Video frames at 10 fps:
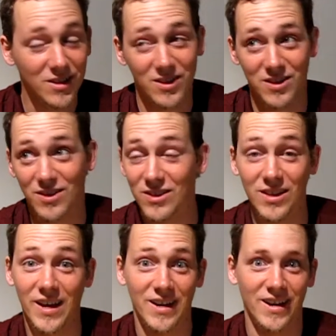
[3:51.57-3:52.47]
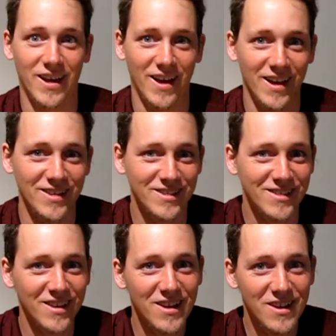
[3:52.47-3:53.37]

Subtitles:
the light, I guess.